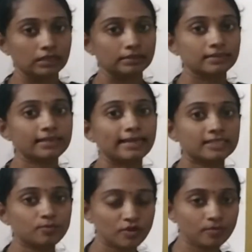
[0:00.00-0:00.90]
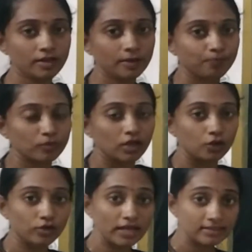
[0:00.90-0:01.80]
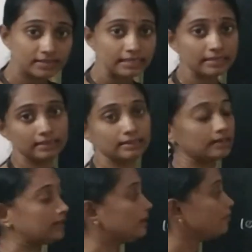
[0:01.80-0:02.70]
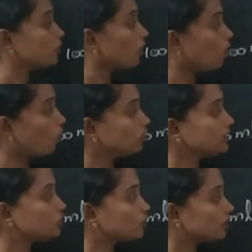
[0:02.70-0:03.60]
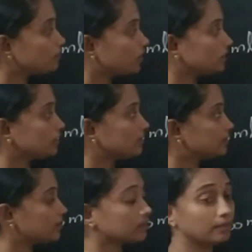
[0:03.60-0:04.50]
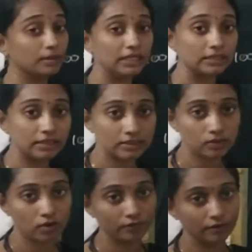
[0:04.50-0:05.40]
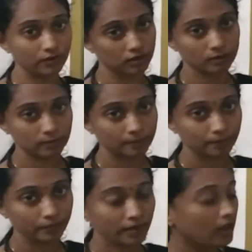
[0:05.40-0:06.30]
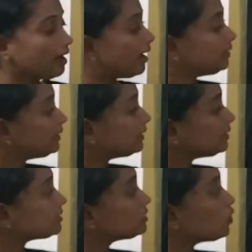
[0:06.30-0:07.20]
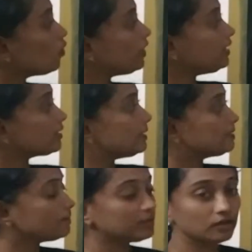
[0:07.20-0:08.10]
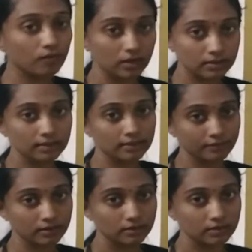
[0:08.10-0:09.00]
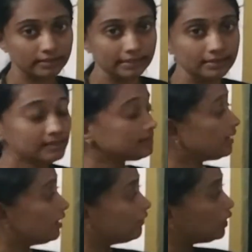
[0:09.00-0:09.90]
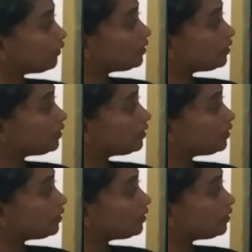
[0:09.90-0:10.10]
This experiment, you can see clearly all the sugar particles are completely dissolved in water. And there is no any rise up in the water level. That is, the level of